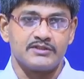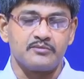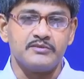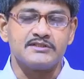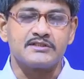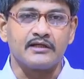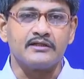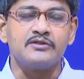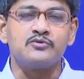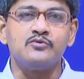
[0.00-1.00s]
That means,
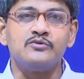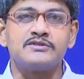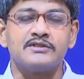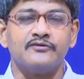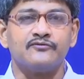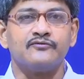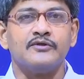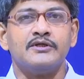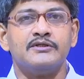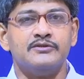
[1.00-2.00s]
cutting tools, if
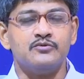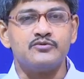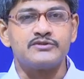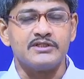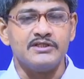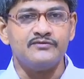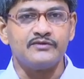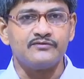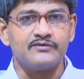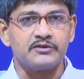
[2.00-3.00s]
used,
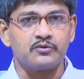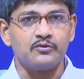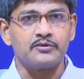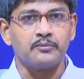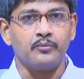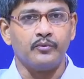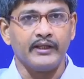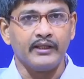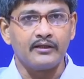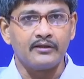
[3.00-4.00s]
even if they do not
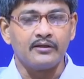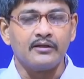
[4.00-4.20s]
break,